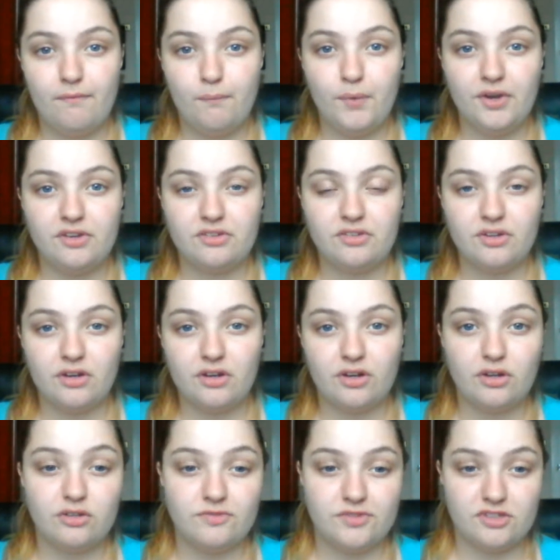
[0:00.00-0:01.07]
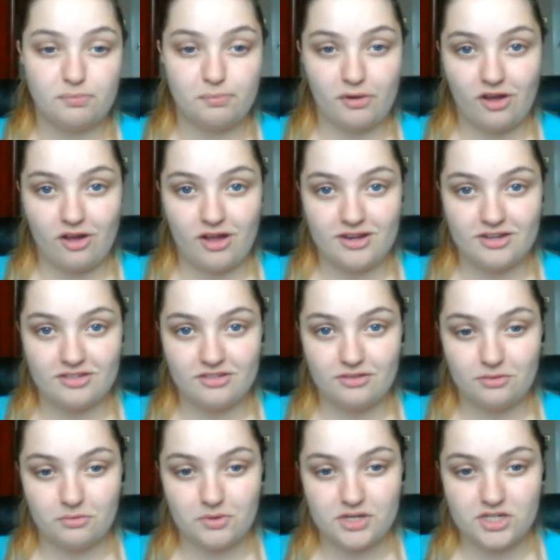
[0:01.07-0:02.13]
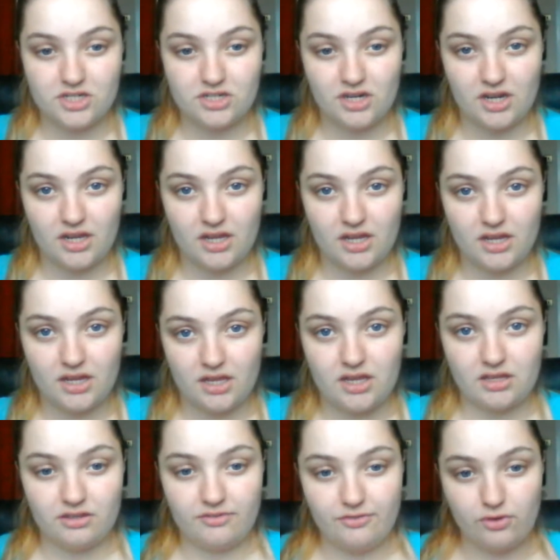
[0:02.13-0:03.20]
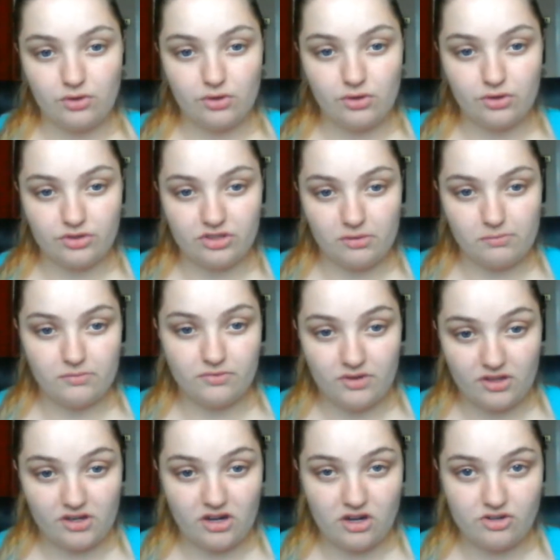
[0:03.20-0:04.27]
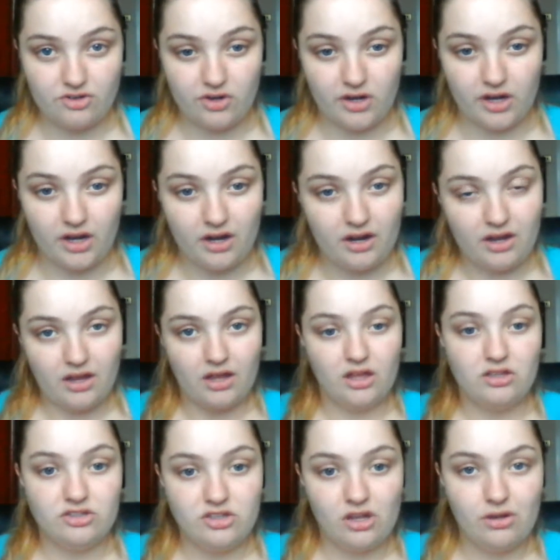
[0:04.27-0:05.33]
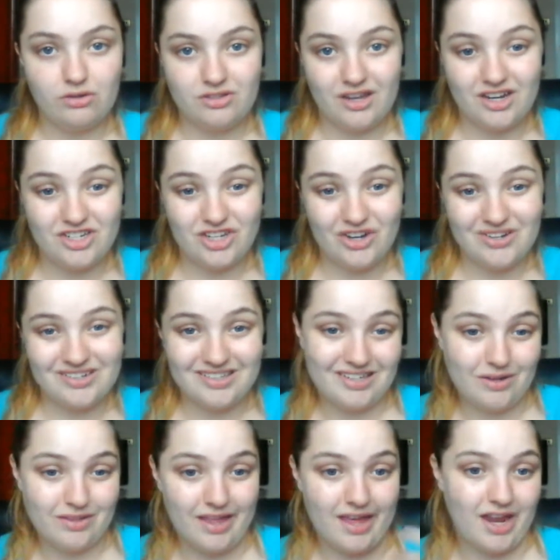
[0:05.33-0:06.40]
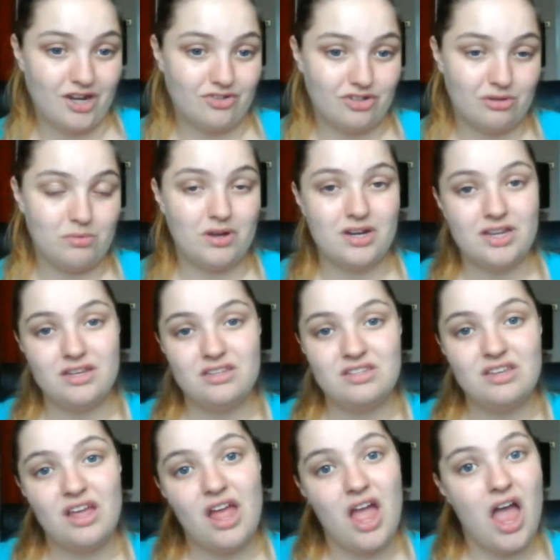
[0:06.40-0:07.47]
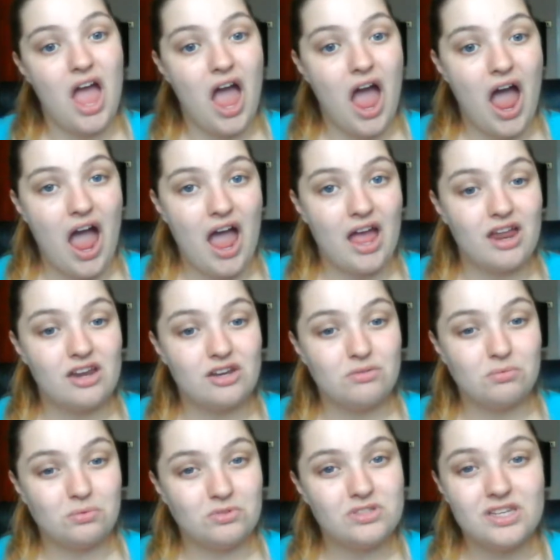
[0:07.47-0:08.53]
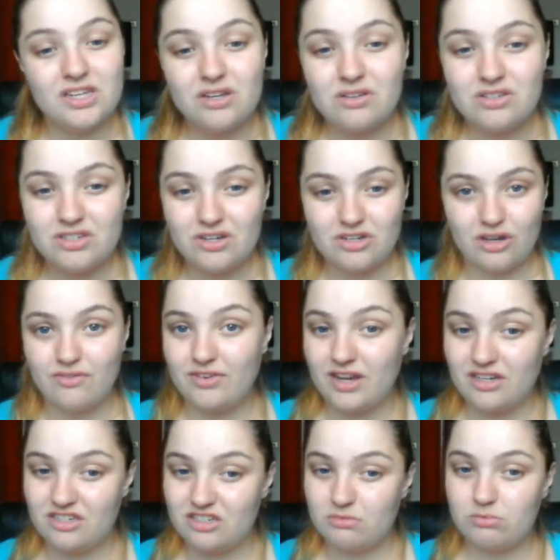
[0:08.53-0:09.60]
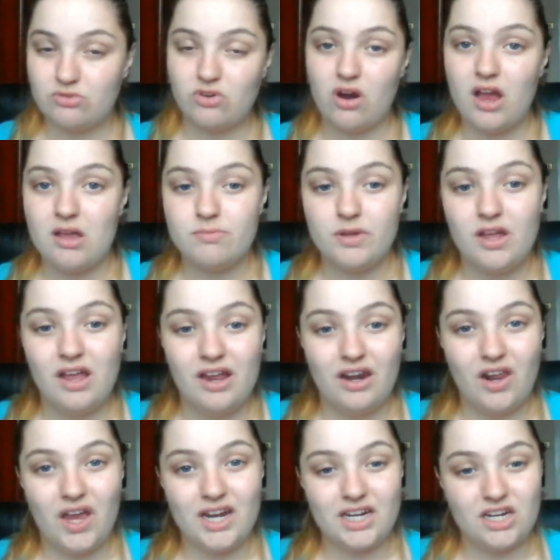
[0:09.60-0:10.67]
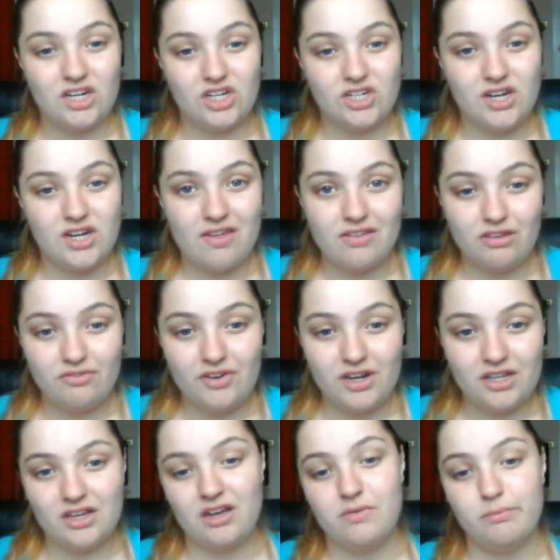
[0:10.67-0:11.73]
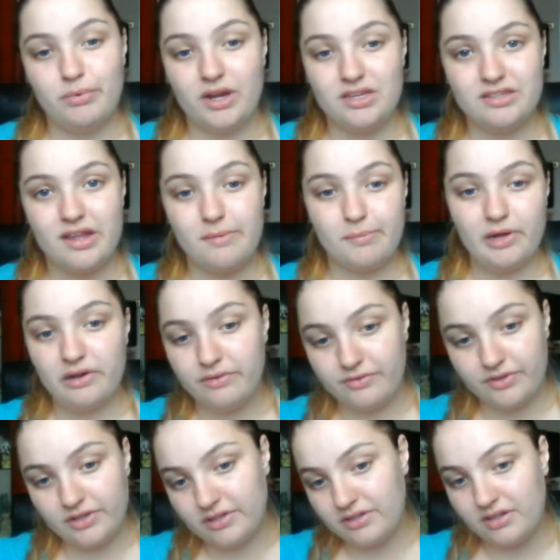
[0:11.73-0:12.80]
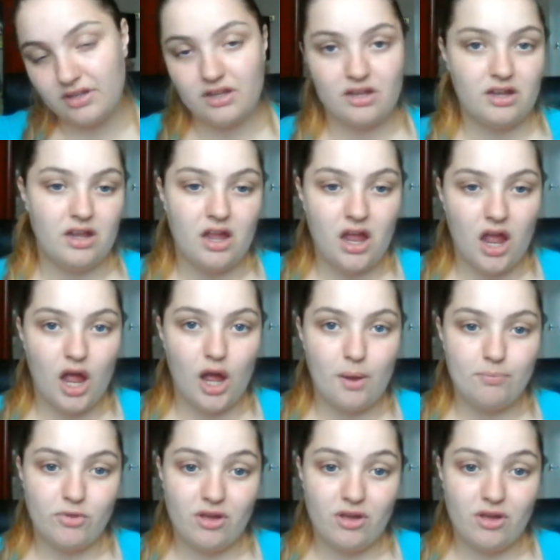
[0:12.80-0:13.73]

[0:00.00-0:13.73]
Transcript: which are good for supplies, which is for some another country. So stay tuned to see what that extra one is, and we'll see you soon. Don't forget to subscribe, like and share this video, and press that bell for um,